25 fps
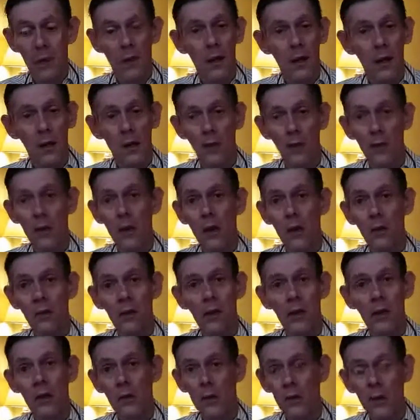a little bit of
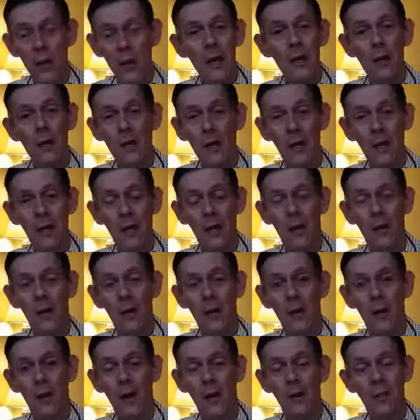the authentic,
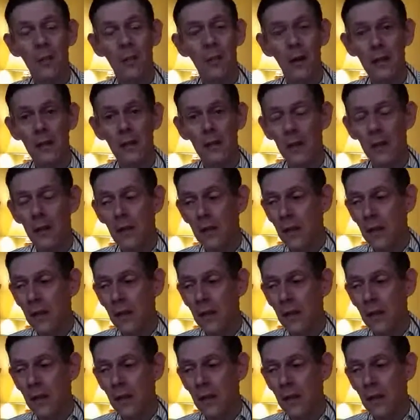you know, but